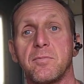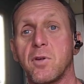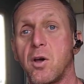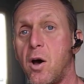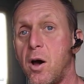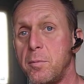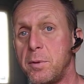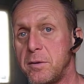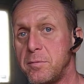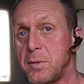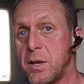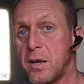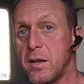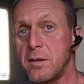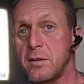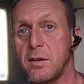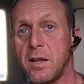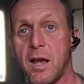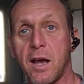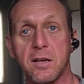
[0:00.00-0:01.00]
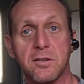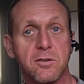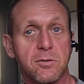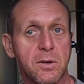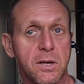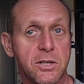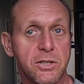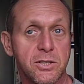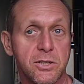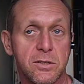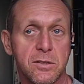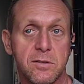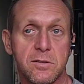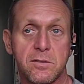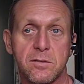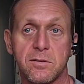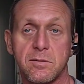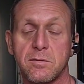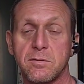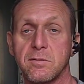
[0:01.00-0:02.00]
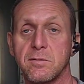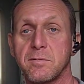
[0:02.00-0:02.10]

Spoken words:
Comment, man, ask questions.